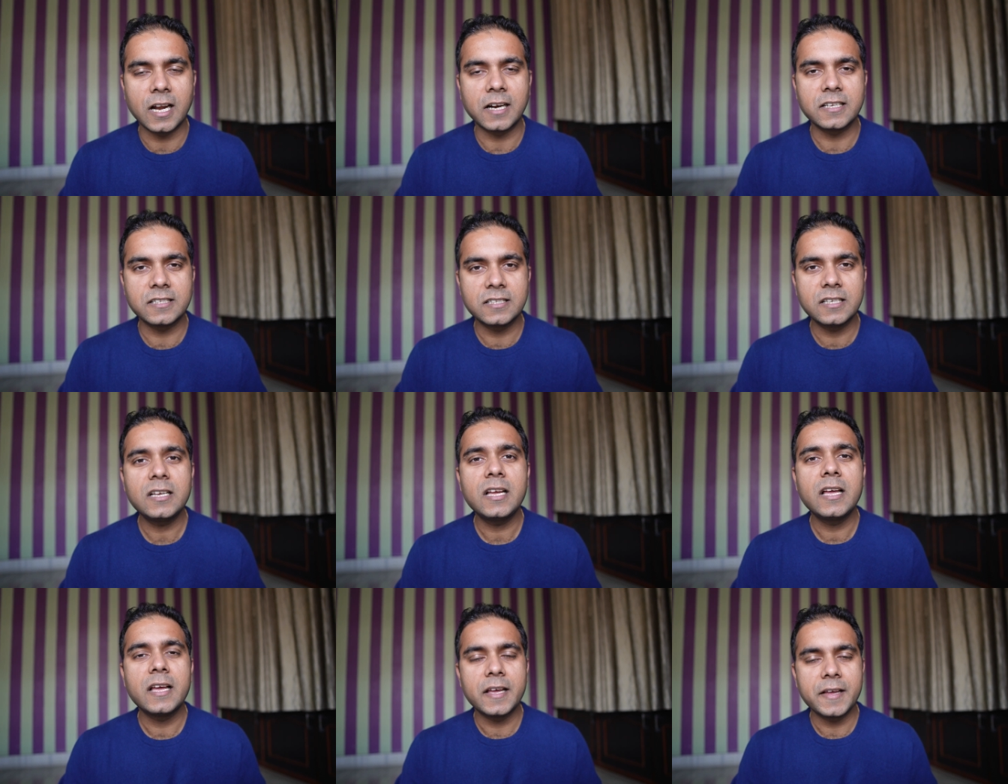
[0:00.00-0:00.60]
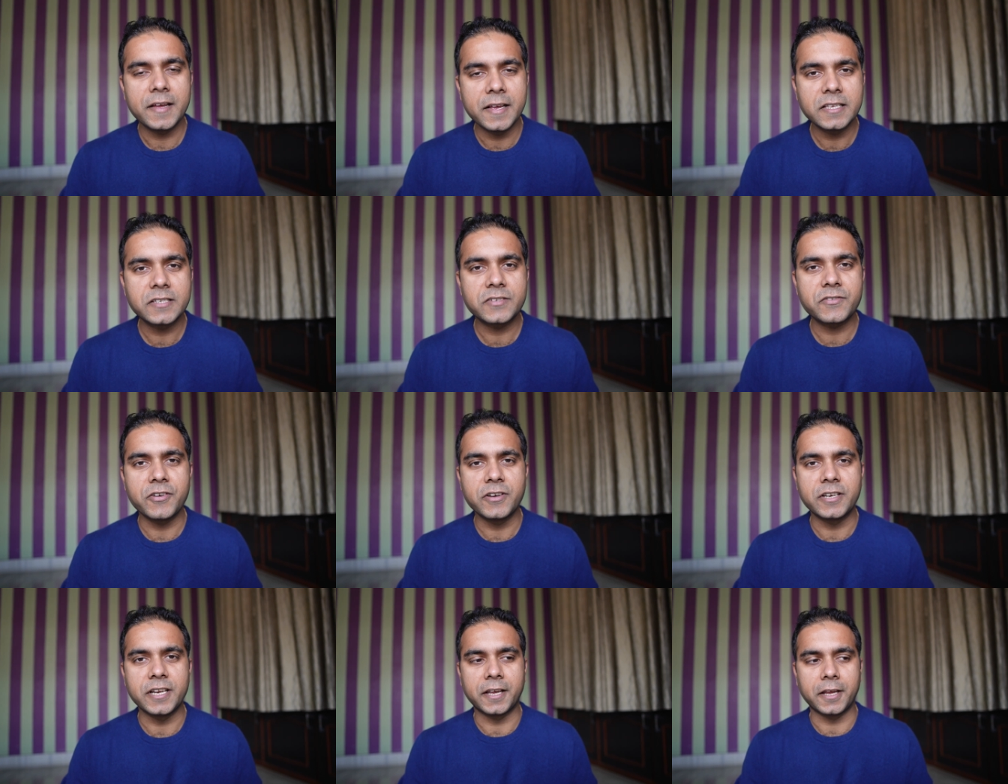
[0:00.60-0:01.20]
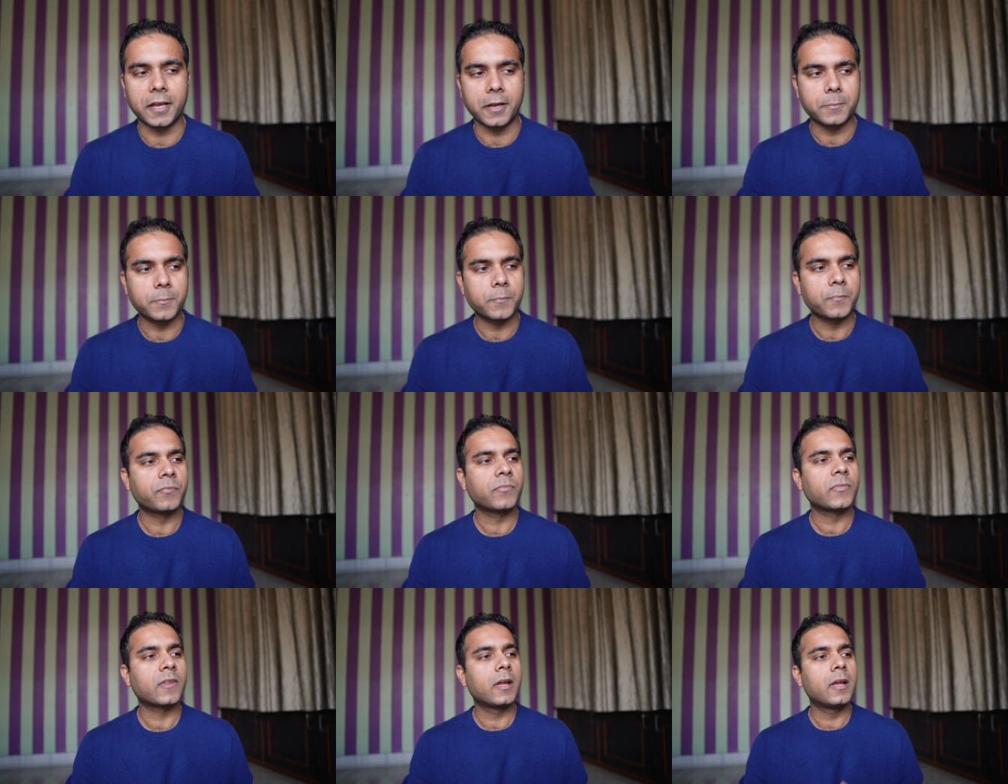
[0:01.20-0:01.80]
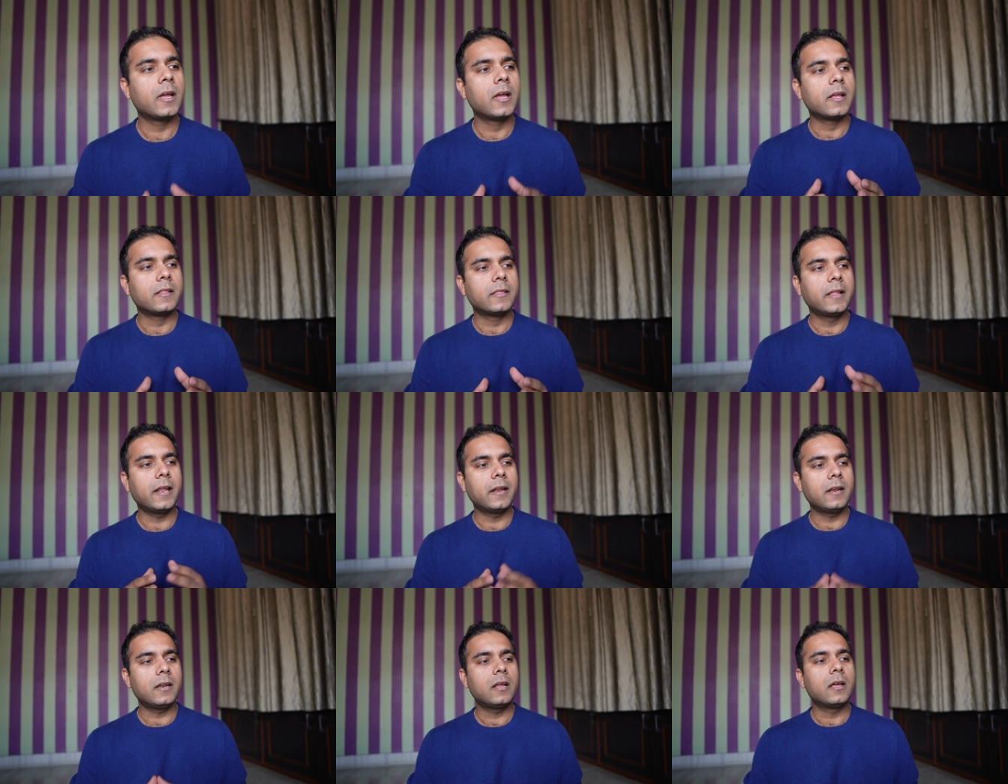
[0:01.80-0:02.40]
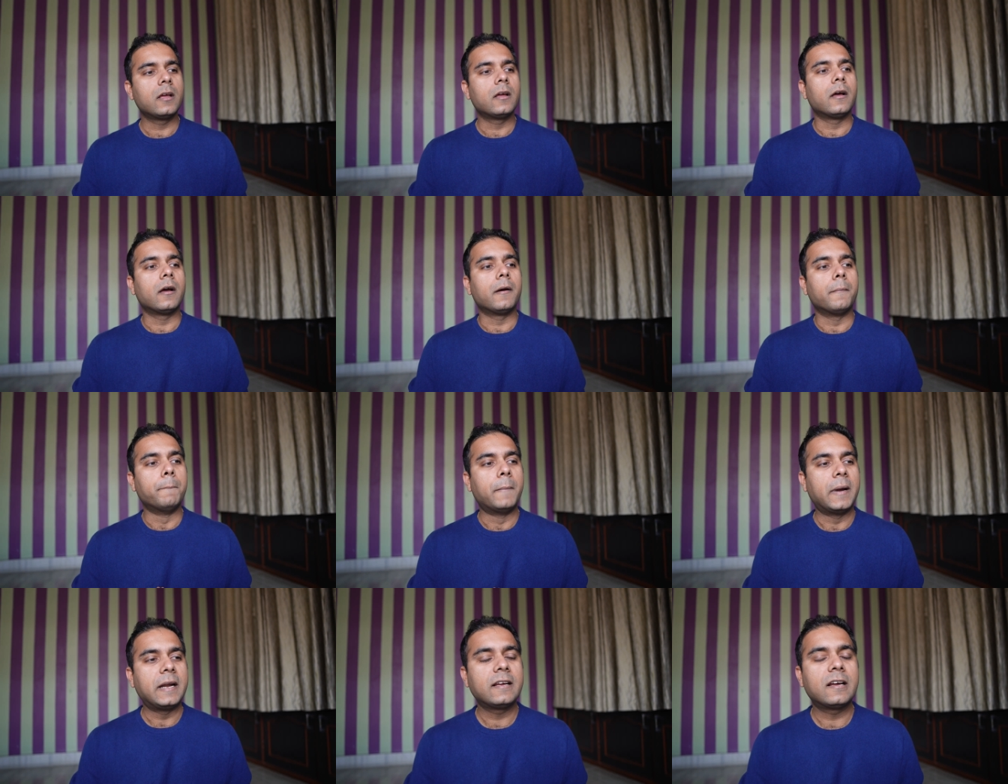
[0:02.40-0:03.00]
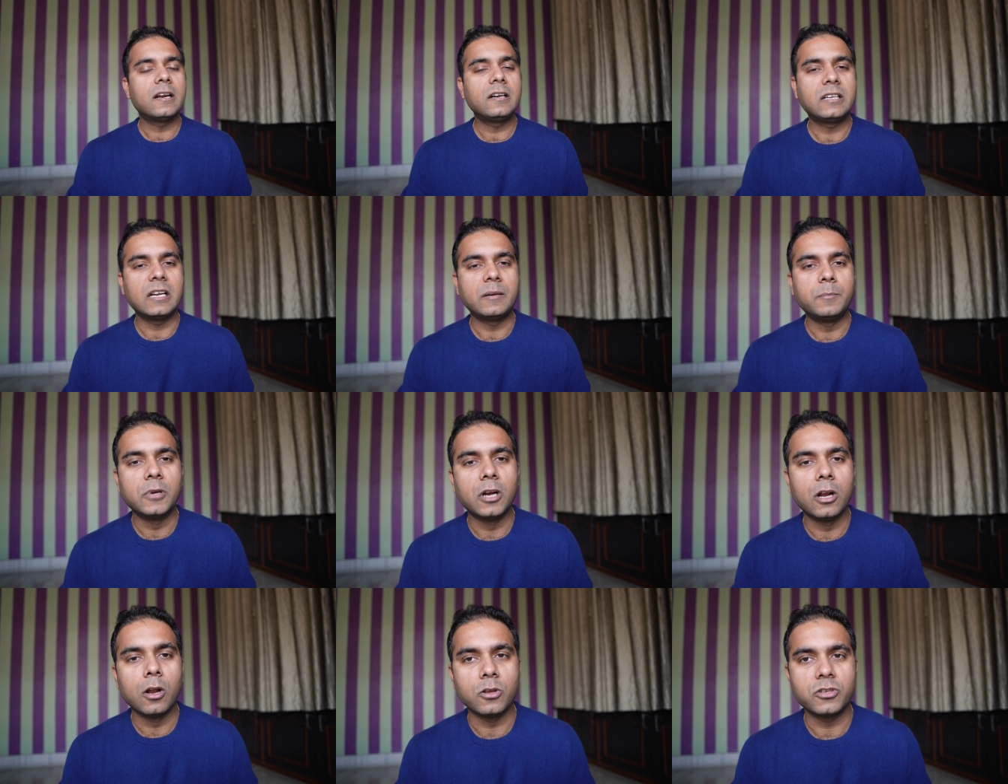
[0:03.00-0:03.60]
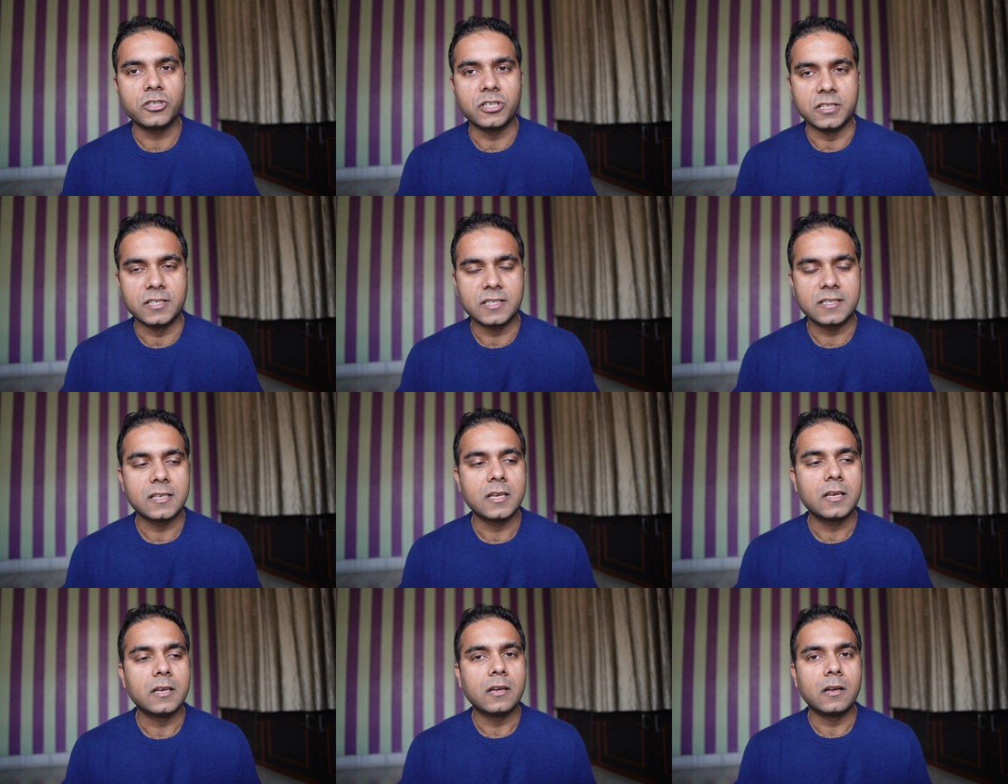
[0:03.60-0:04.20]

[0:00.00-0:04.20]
that is a history taking. Then medical terminologies.